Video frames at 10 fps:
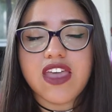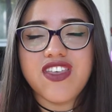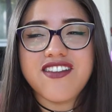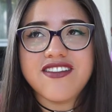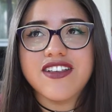
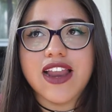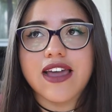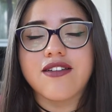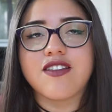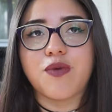this isn't
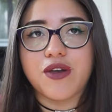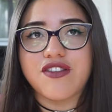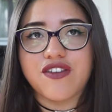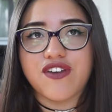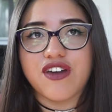like
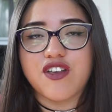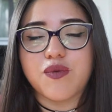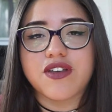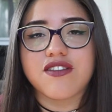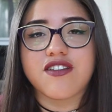conspiracy theories,
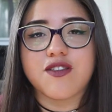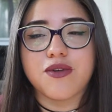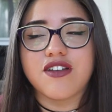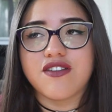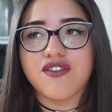because
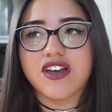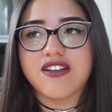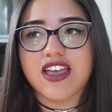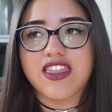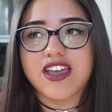conspiracy
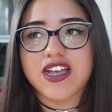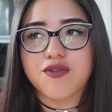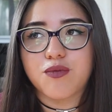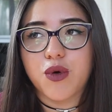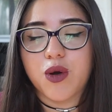theories I think
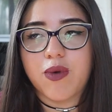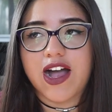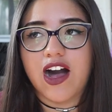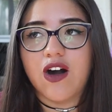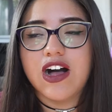is more
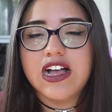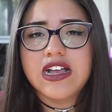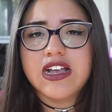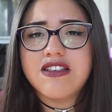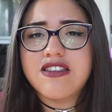about
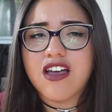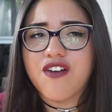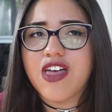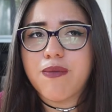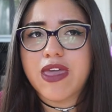
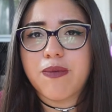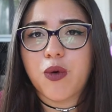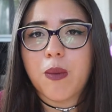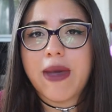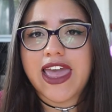stuff that
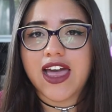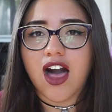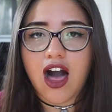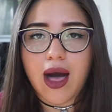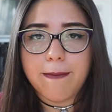people make
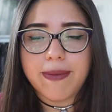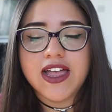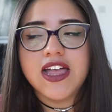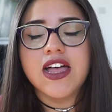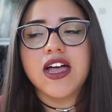up,
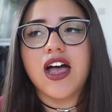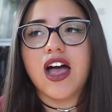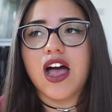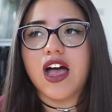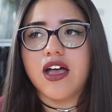
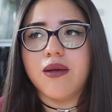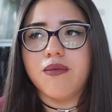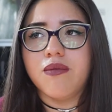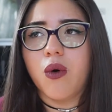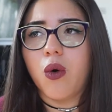
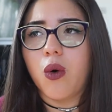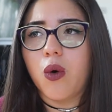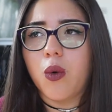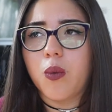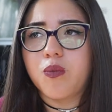um,
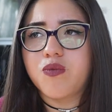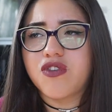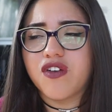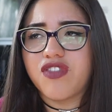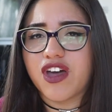or
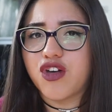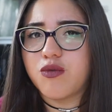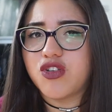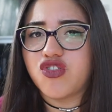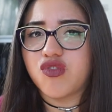stuff that could
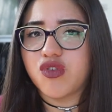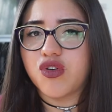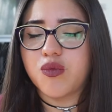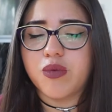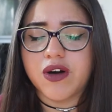be
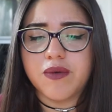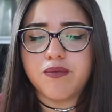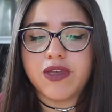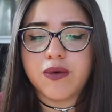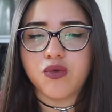true
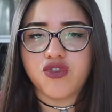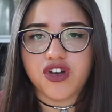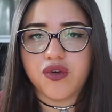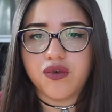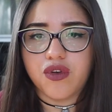but people
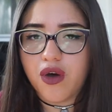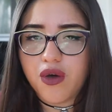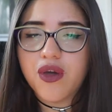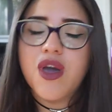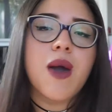don't
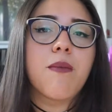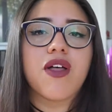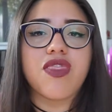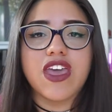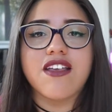know.
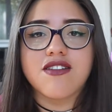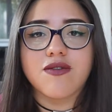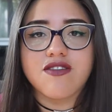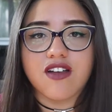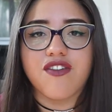But these are
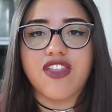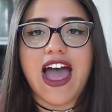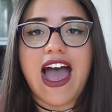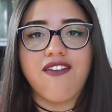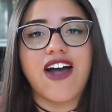stuff
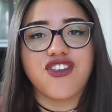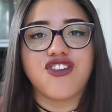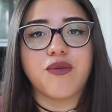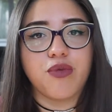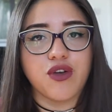that have
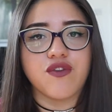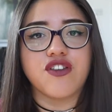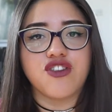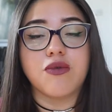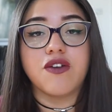actually
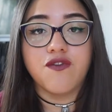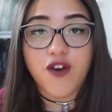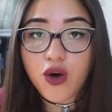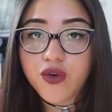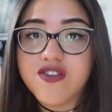proven to be
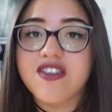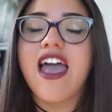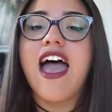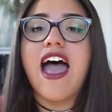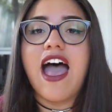false.
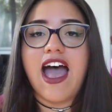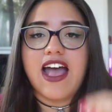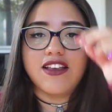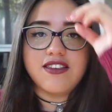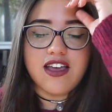
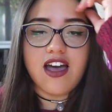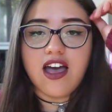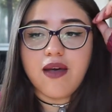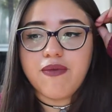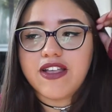And
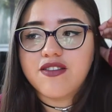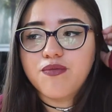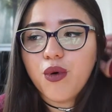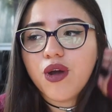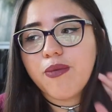um, it's
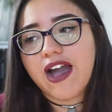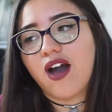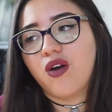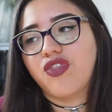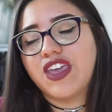more
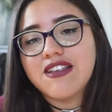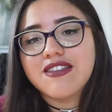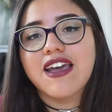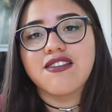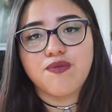about, these
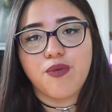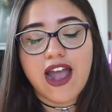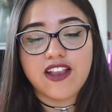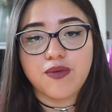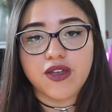get
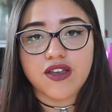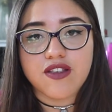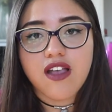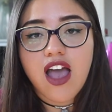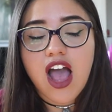spread
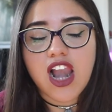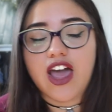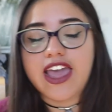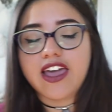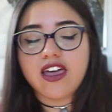because
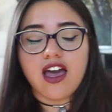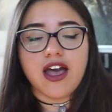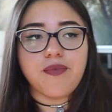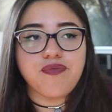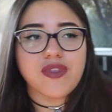like,
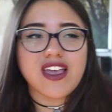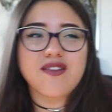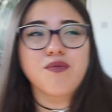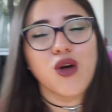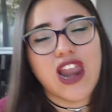um,
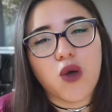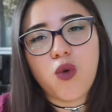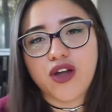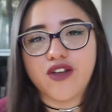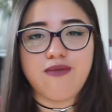it's more like
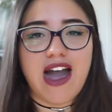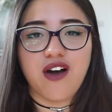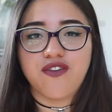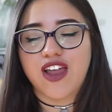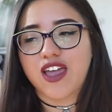word of
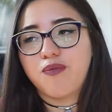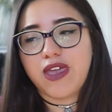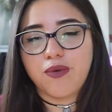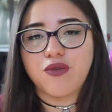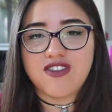mouth, like
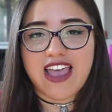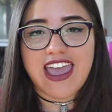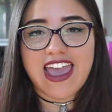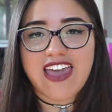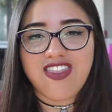people
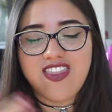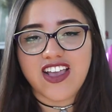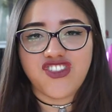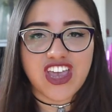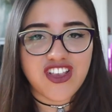say it and
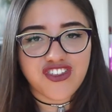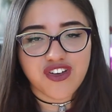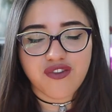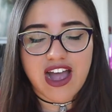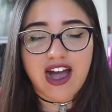they change it
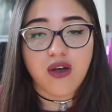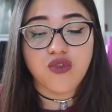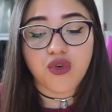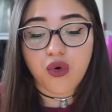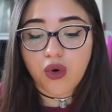
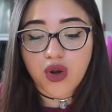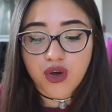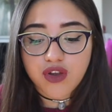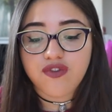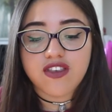around, or a
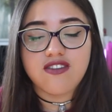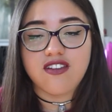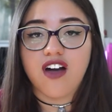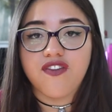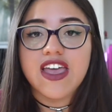lot of this
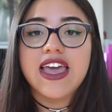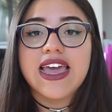stuff